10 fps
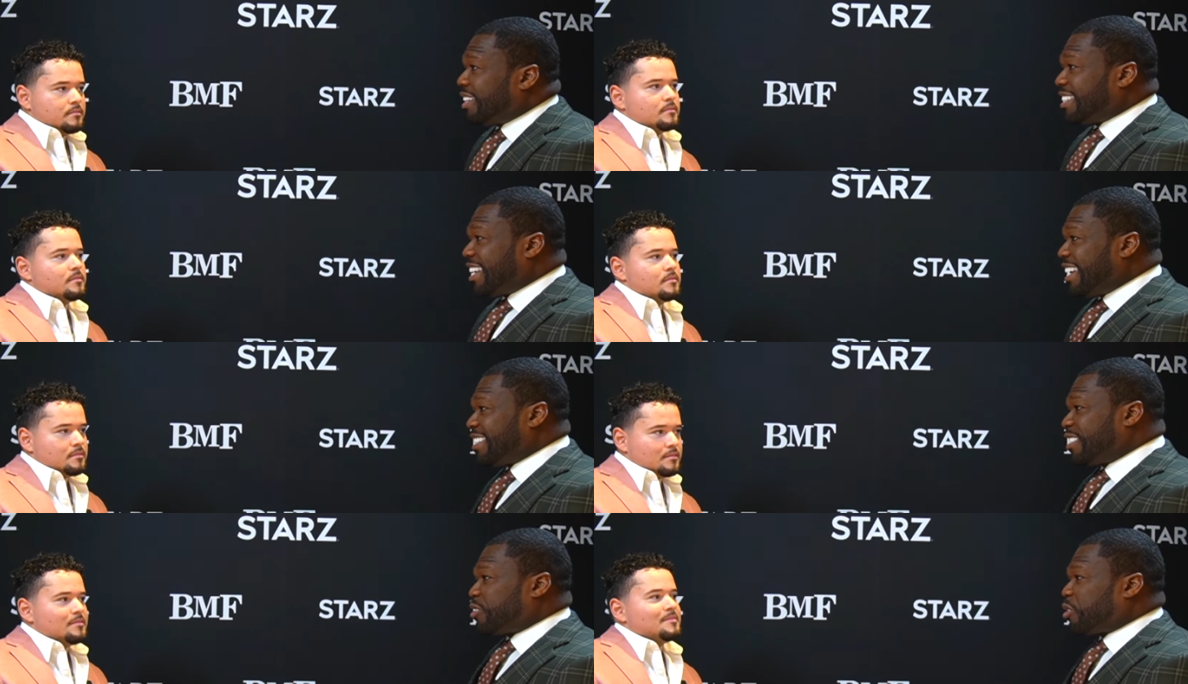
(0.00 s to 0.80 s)
Speaker 1: And
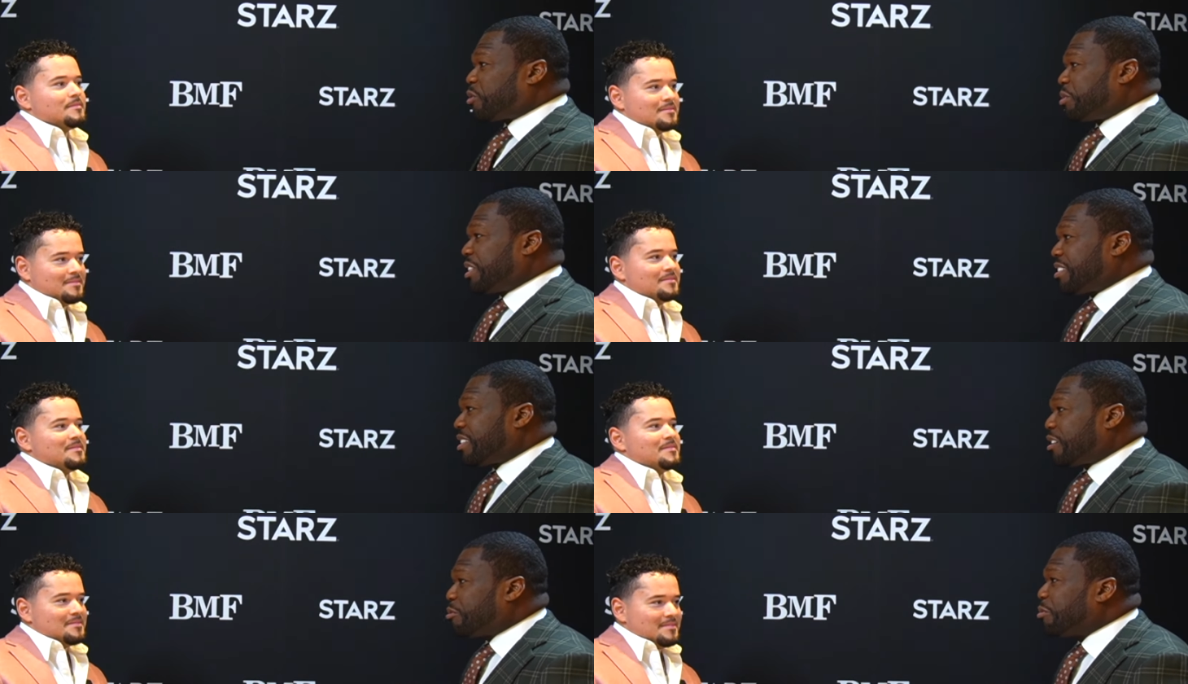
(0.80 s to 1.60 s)
that the
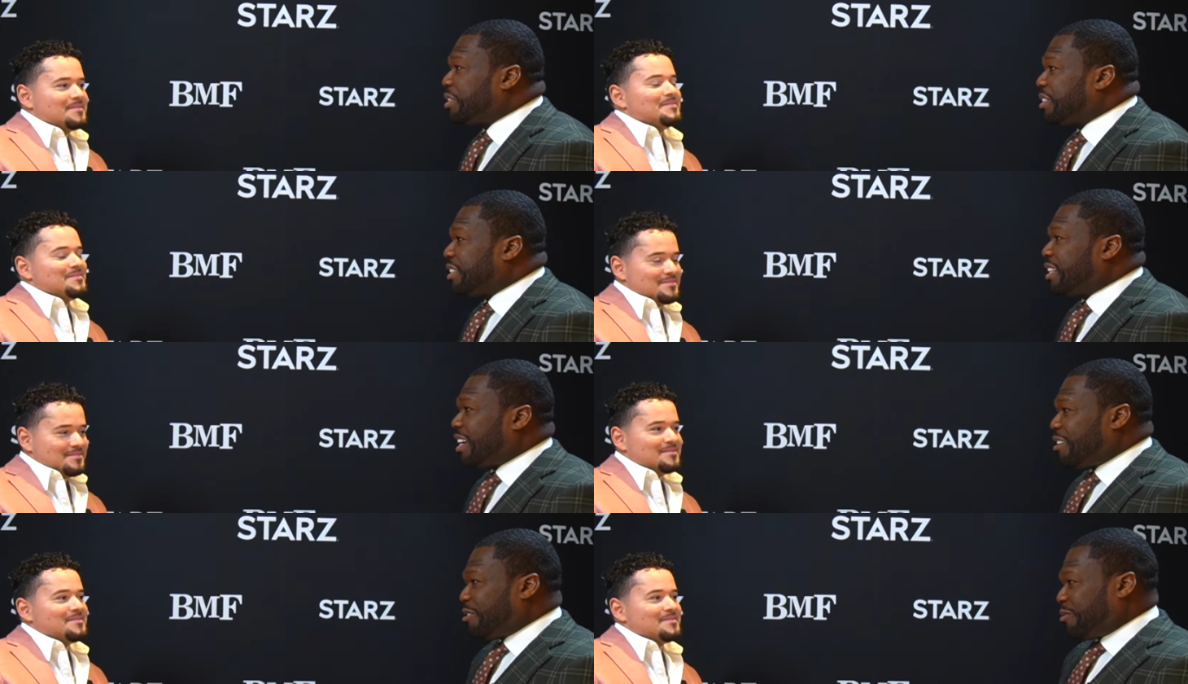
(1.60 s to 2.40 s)
circumstances I grew under,
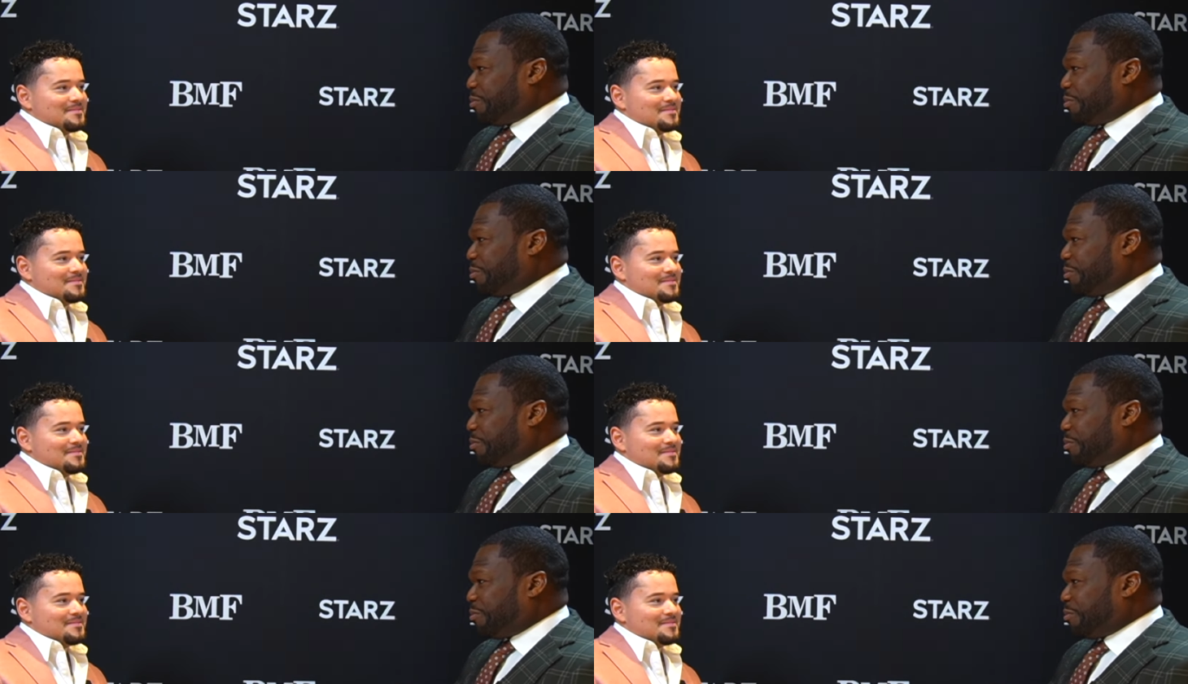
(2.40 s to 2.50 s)
I